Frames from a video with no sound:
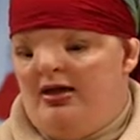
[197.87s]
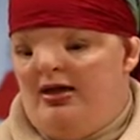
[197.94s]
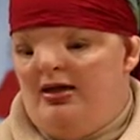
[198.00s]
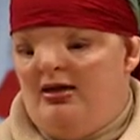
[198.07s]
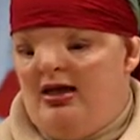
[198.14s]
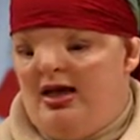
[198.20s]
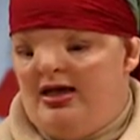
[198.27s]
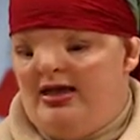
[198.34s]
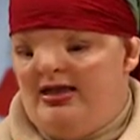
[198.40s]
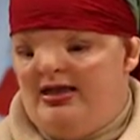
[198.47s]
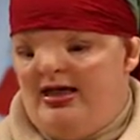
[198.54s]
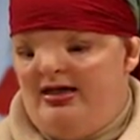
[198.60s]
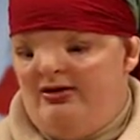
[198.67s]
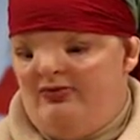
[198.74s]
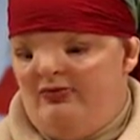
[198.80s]
and lock it
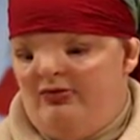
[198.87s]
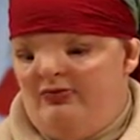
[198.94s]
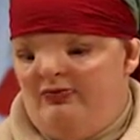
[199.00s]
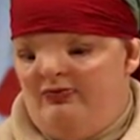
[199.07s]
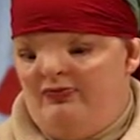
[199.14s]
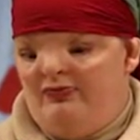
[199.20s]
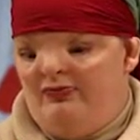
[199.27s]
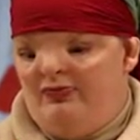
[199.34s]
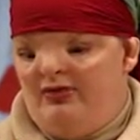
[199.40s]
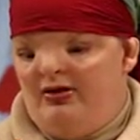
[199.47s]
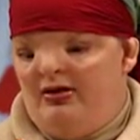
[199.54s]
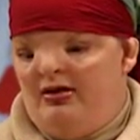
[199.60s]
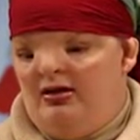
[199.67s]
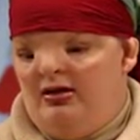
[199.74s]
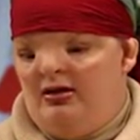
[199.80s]
down,
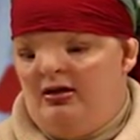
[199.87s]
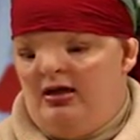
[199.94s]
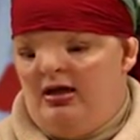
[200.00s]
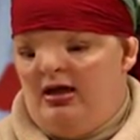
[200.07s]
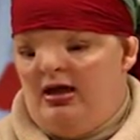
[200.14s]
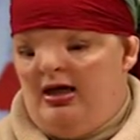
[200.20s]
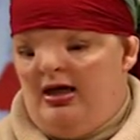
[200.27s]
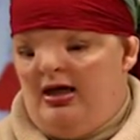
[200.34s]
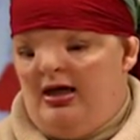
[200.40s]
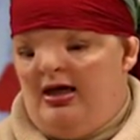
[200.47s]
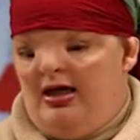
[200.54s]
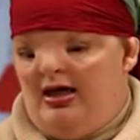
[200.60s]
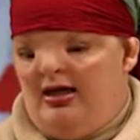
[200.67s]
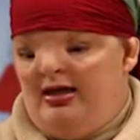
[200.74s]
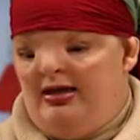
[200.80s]

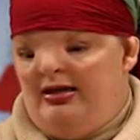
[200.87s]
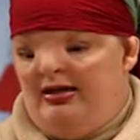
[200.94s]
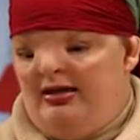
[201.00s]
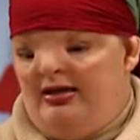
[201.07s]
and